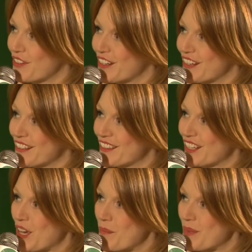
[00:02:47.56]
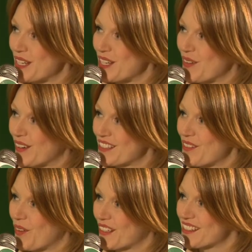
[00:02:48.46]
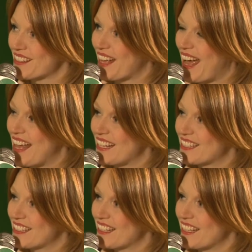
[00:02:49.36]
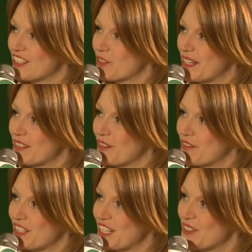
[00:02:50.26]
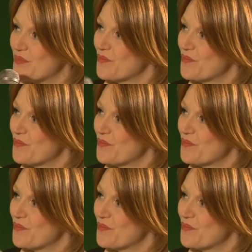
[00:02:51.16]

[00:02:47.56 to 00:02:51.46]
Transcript: for the company? What's ahead in 2015?